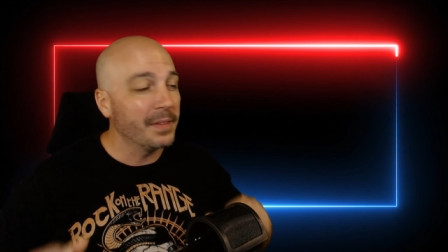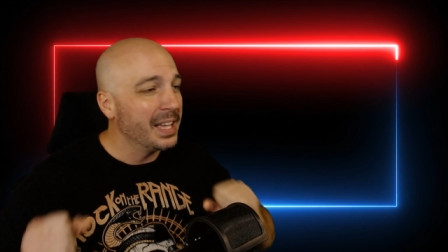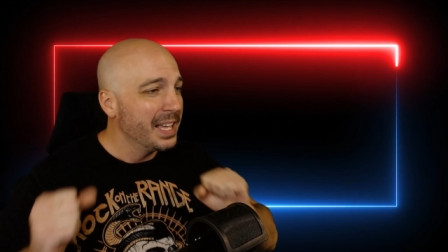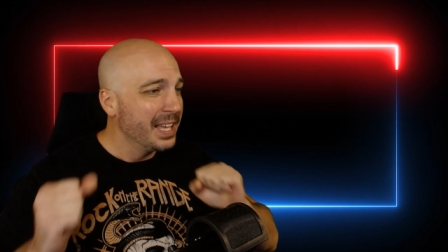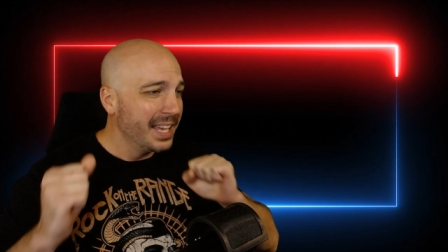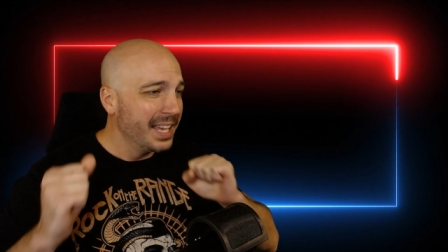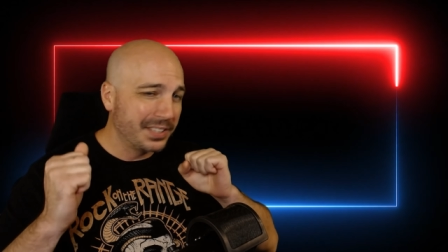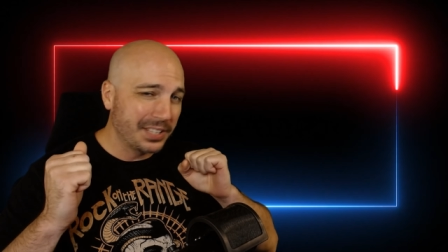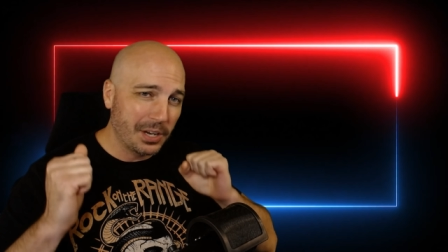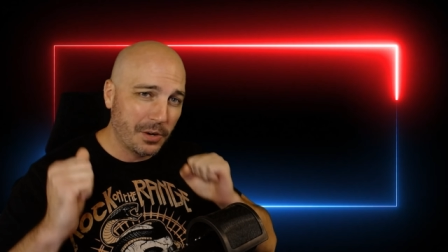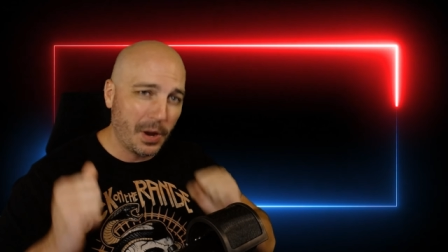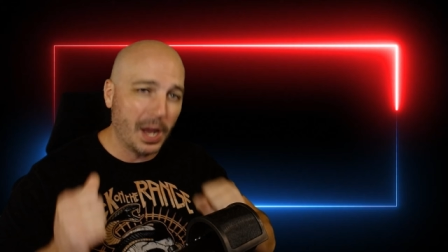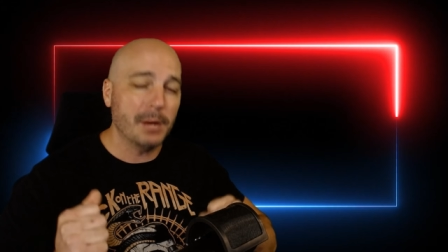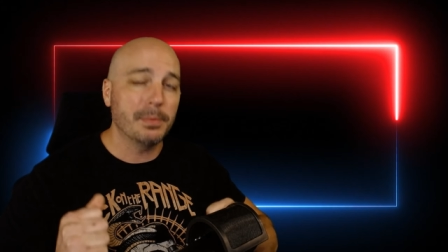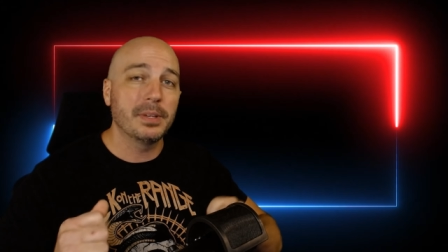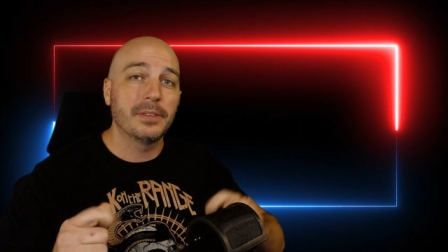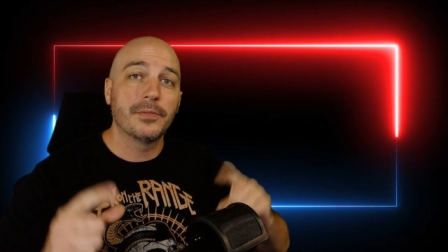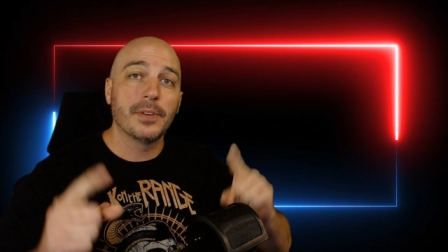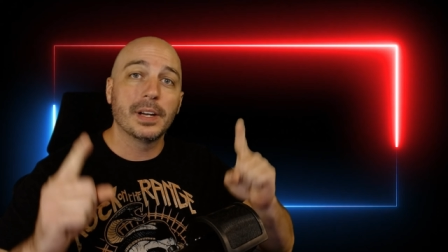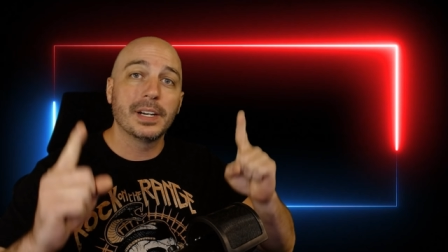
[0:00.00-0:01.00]
It's incredibly
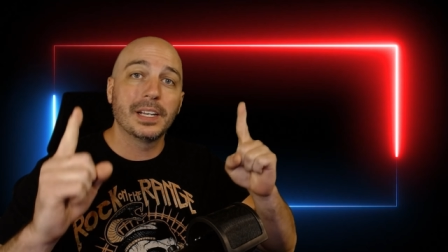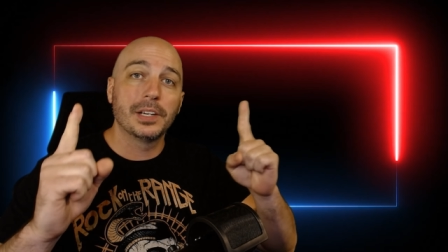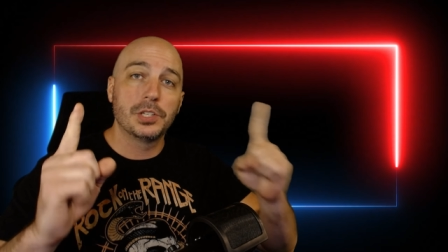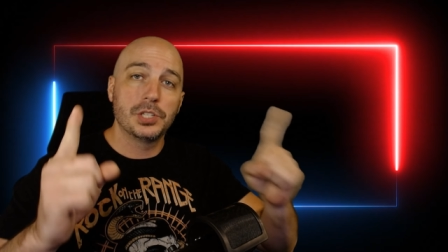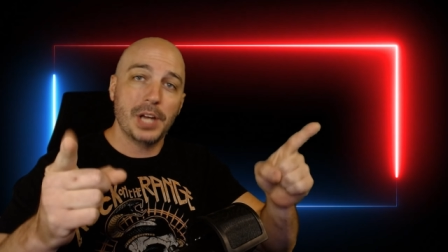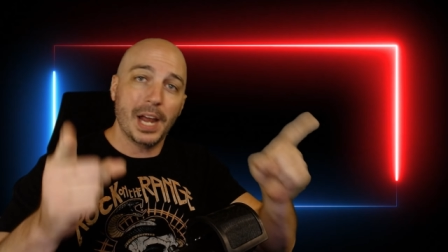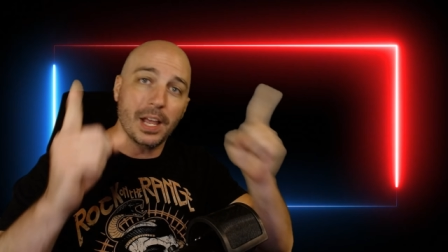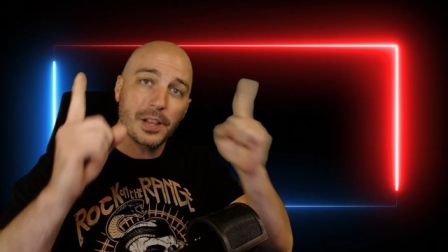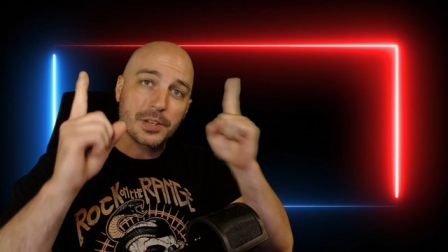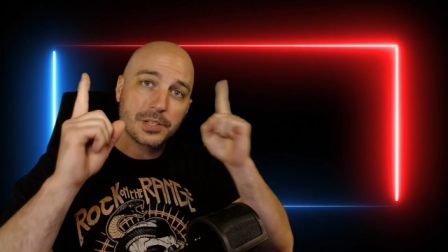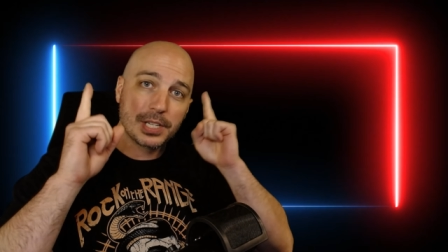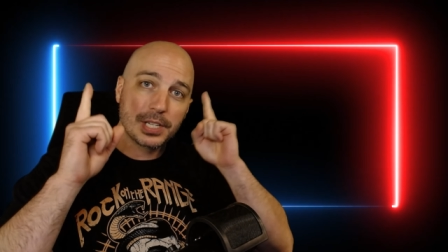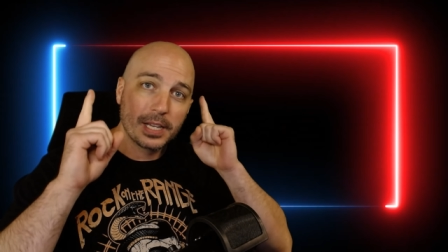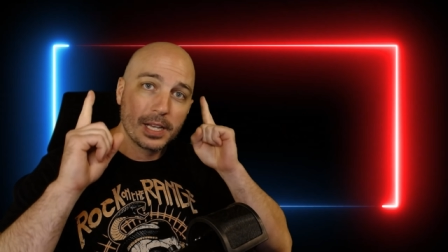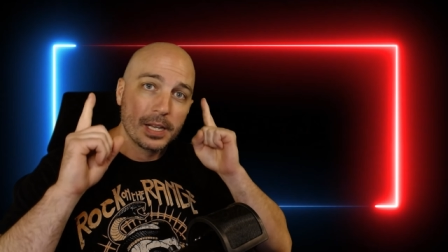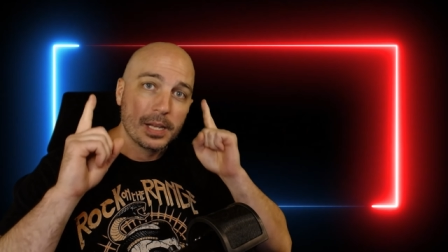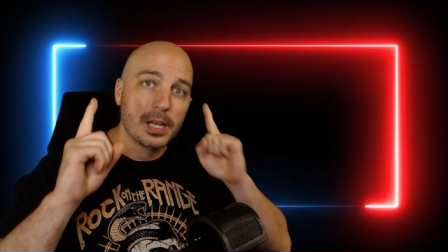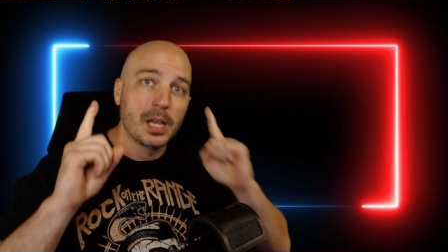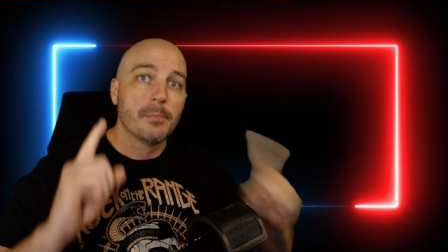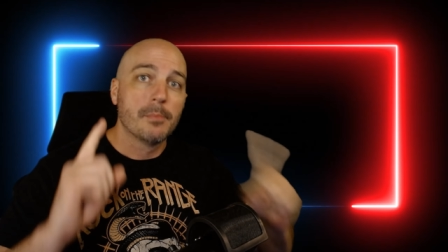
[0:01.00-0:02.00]
fun and challenging,
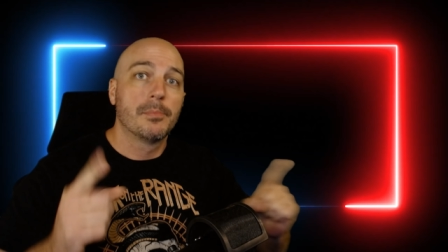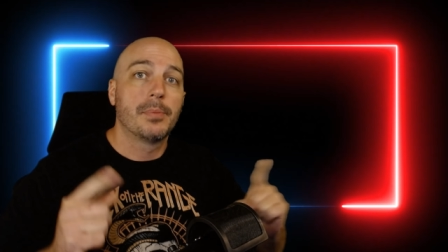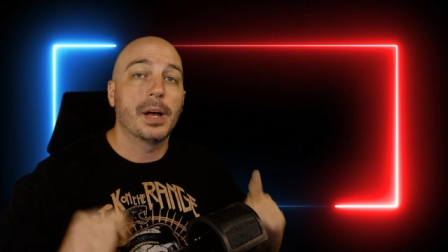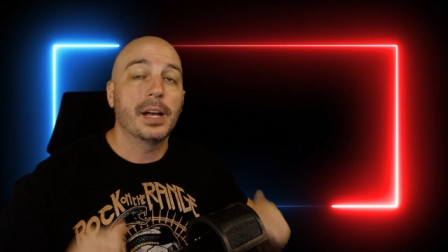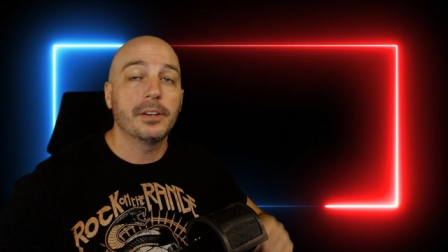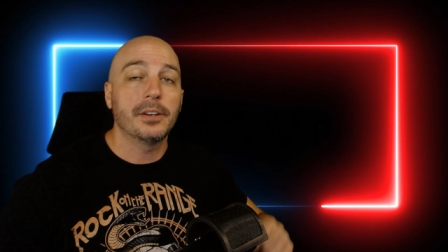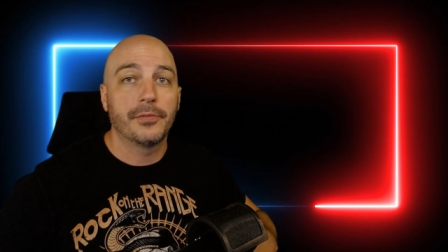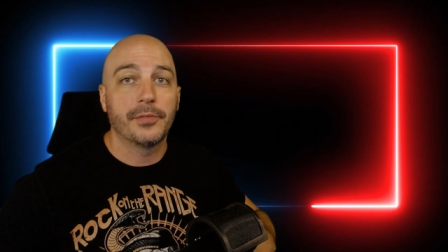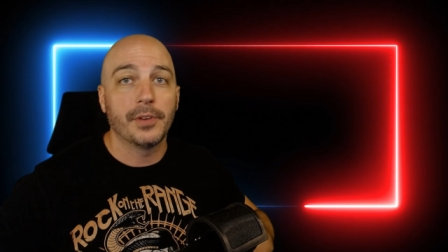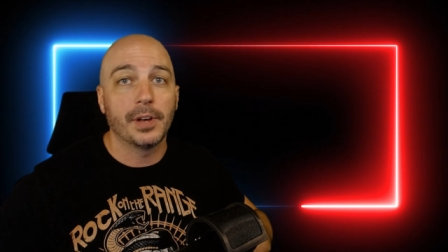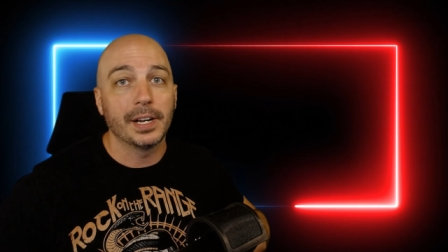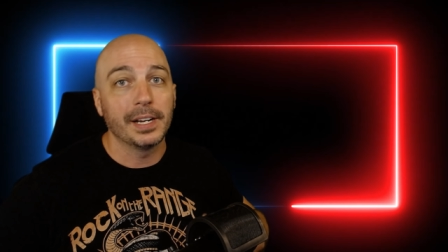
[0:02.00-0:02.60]
but fun.